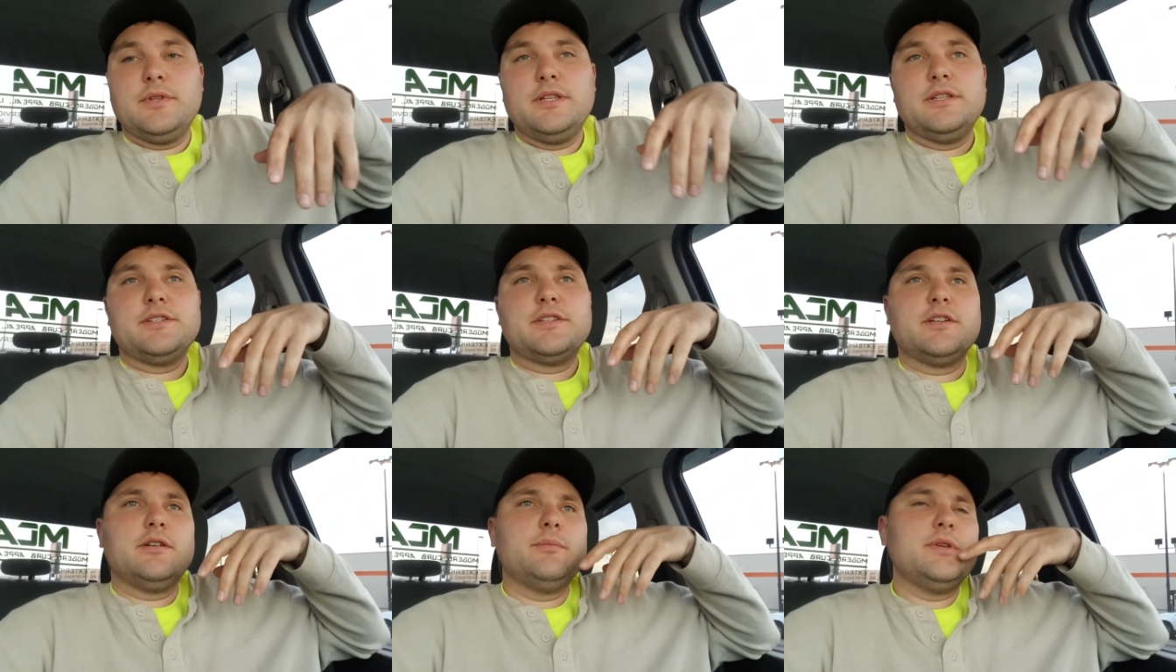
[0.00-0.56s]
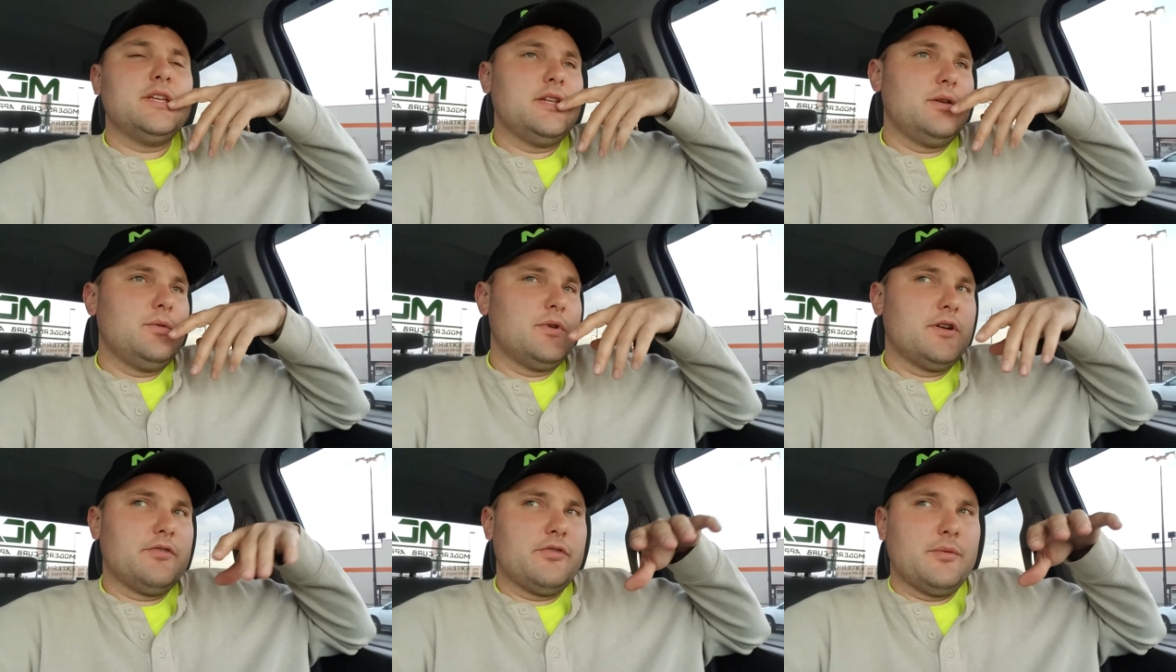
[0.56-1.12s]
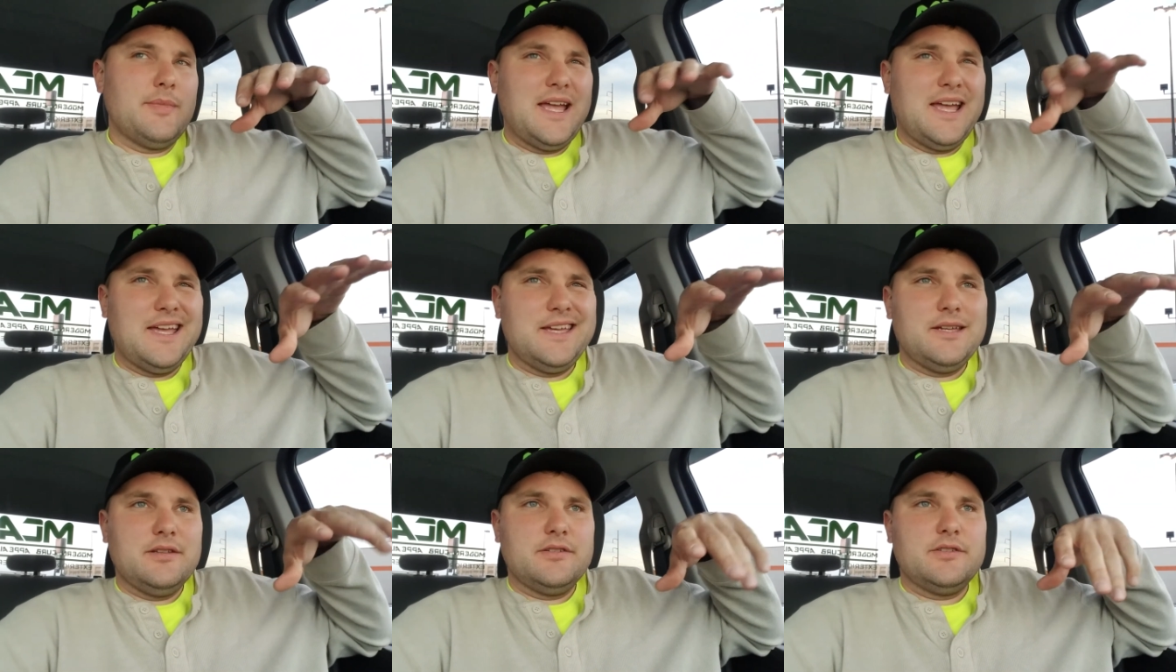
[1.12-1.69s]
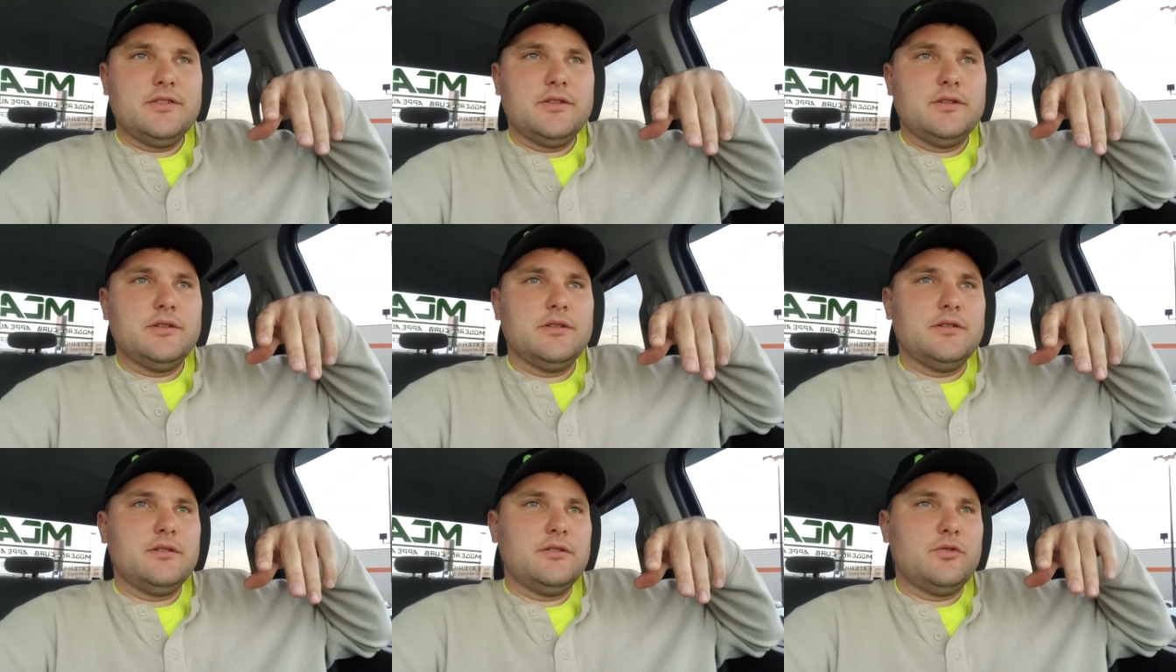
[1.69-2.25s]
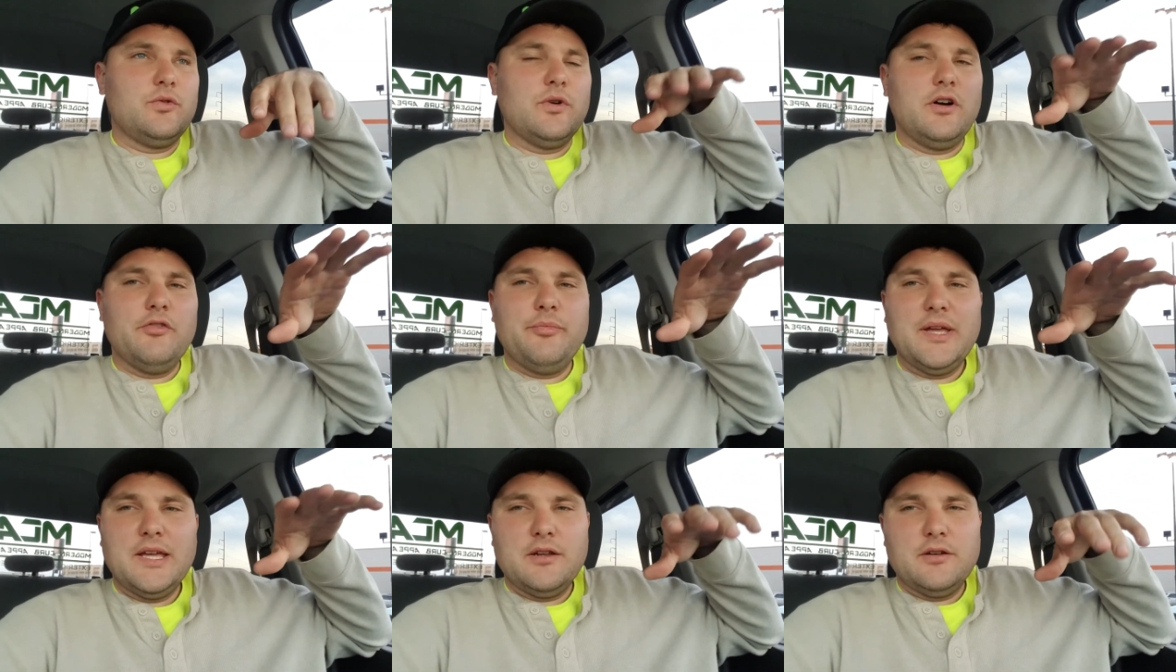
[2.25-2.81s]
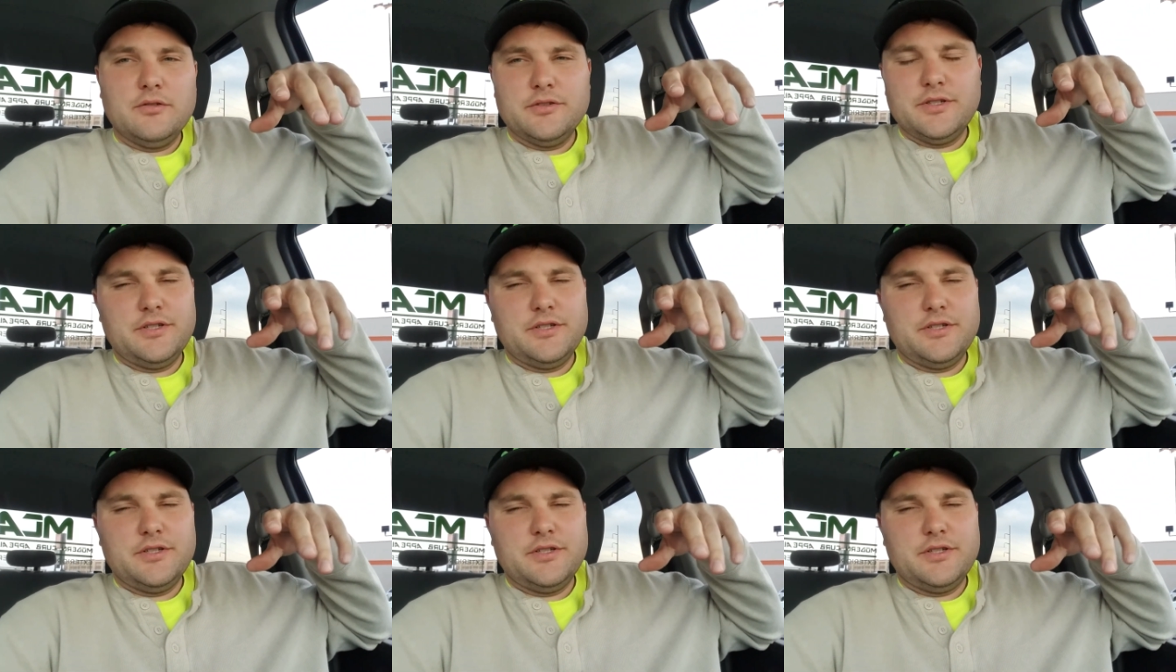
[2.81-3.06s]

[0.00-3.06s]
and that's going to be anywhere from 8 to 12 panels.